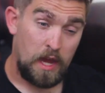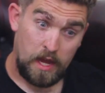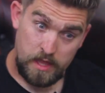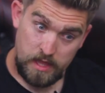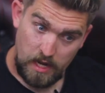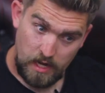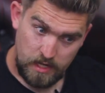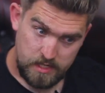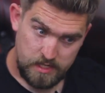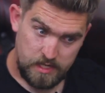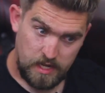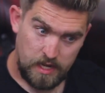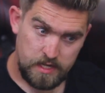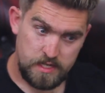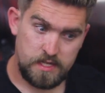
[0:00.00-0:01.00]
And then I
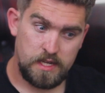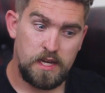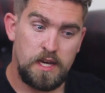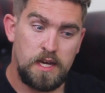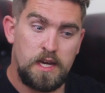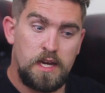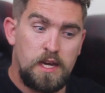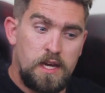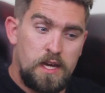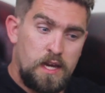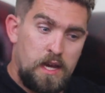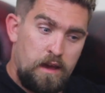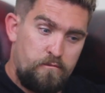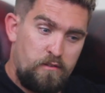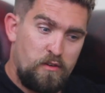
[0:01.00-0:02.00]
said,
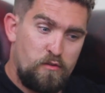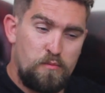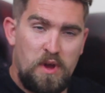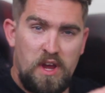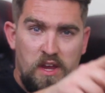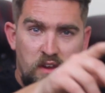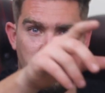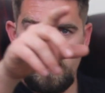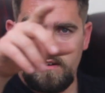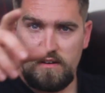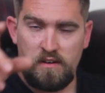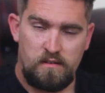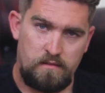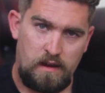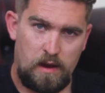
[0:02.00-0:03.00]
have you ever made
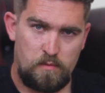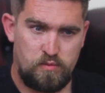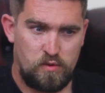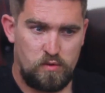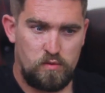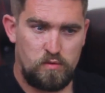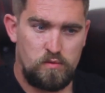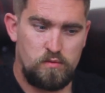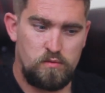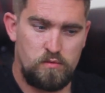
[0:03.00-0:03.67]
apple